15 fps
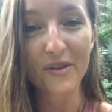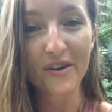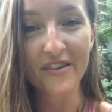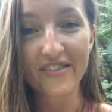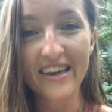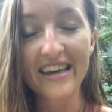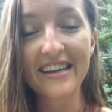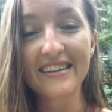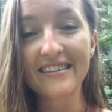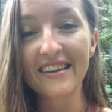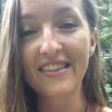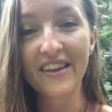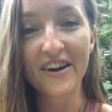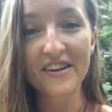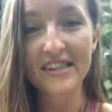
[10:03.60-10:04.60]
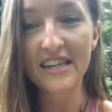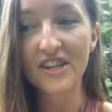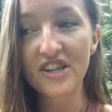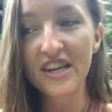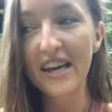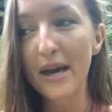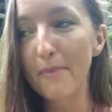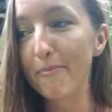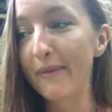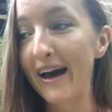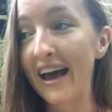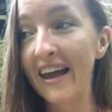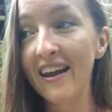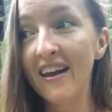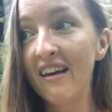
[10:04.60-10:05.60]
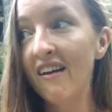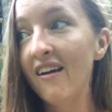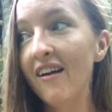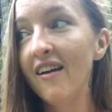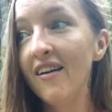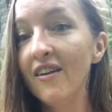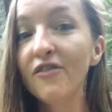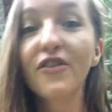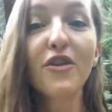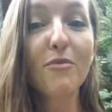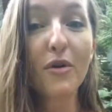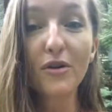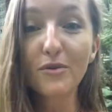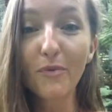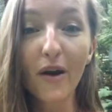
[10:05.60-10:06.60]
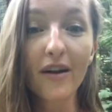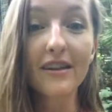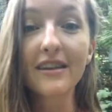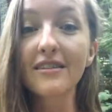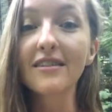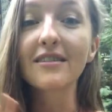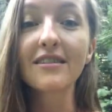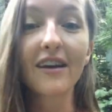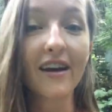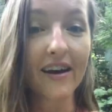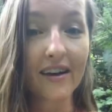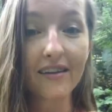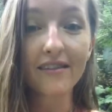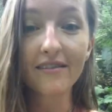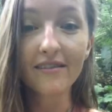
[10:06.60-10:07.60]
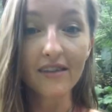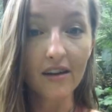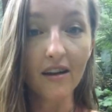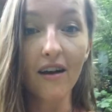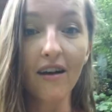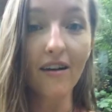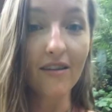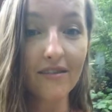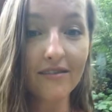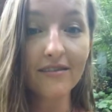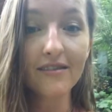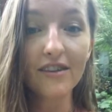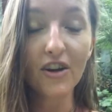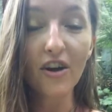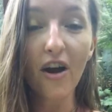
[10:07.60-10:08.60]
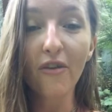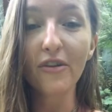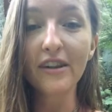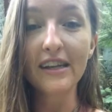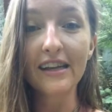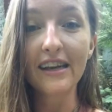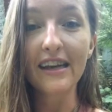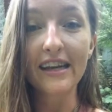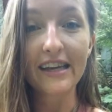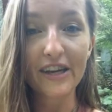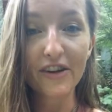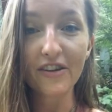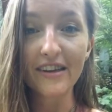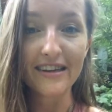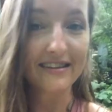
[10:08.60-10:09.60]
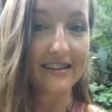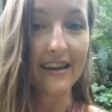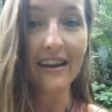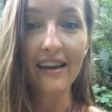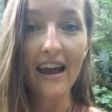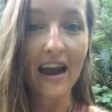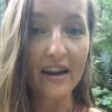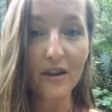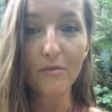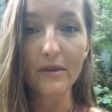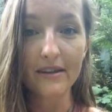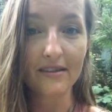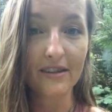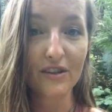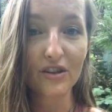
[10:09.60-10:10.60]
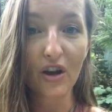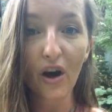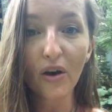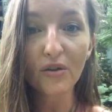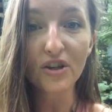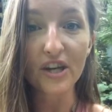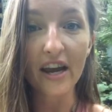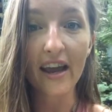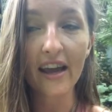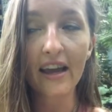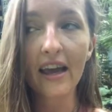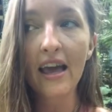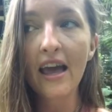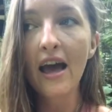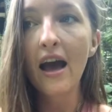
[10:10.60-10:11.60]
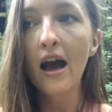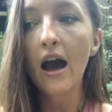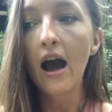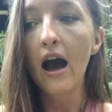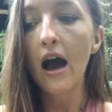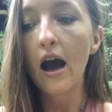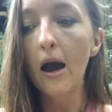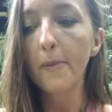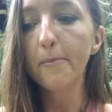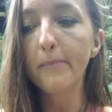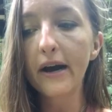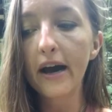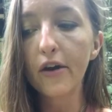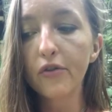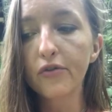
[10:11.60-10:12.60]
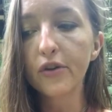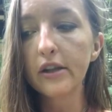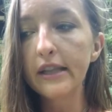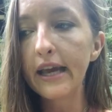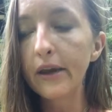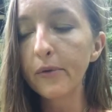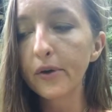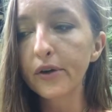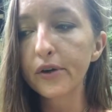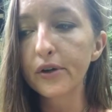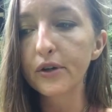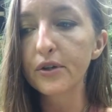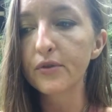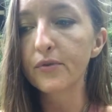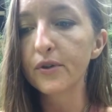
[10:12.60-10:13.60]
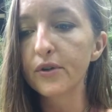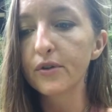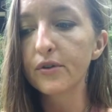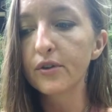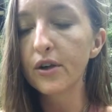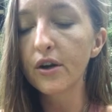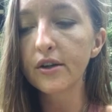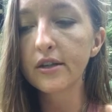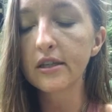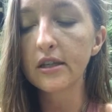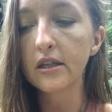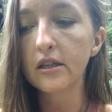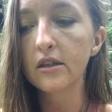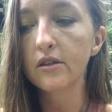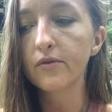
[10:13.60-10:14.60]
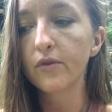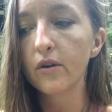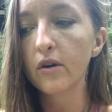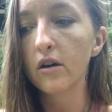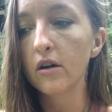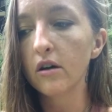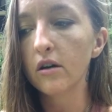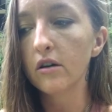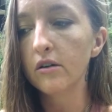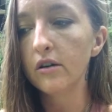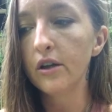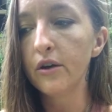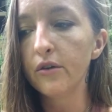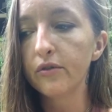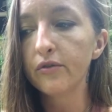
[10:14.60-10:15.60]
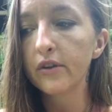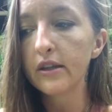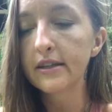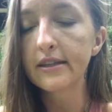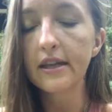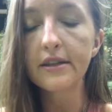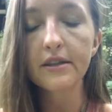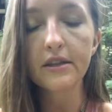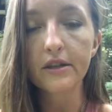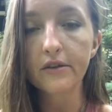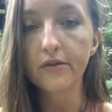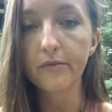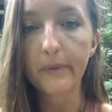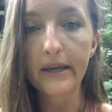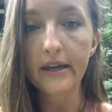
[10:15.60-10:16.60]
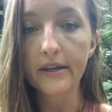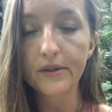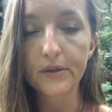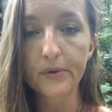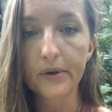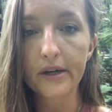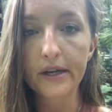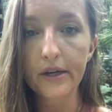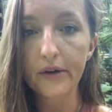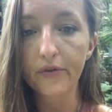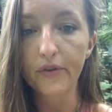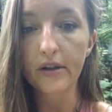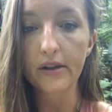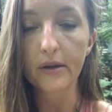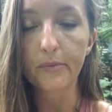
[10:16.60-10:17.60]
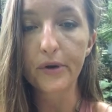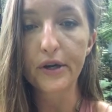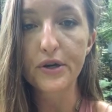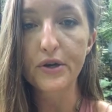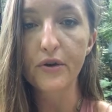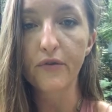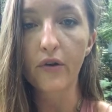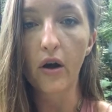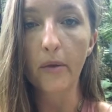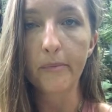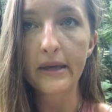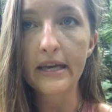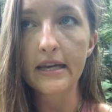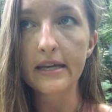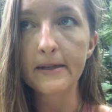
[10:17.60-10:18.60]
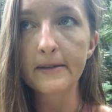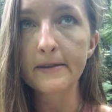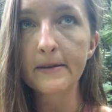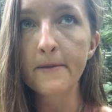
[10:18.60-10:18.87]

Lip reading: things, and they're teaching it, but for the most part, this is like, you know, you're not really going to hear this in any business coaching. But for light workers, for starseeds, for, you know, for the sensitive beings who are here for the liberation of all beings,